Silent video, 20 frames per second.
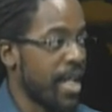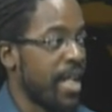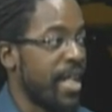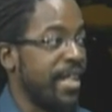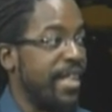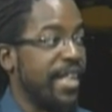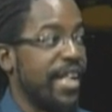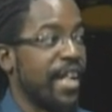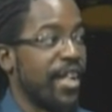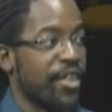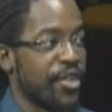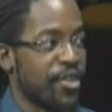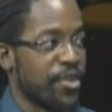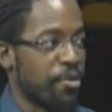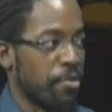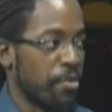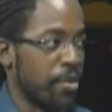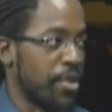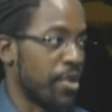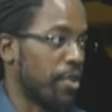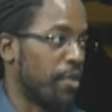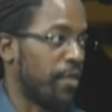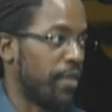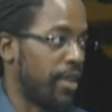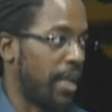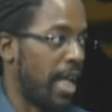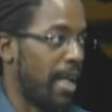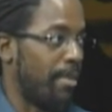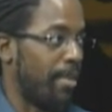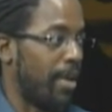The other stories
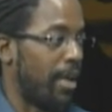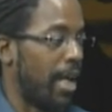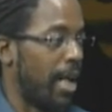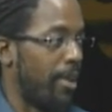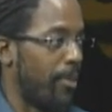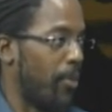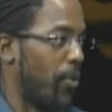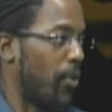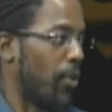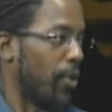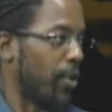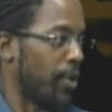overlap a lot more.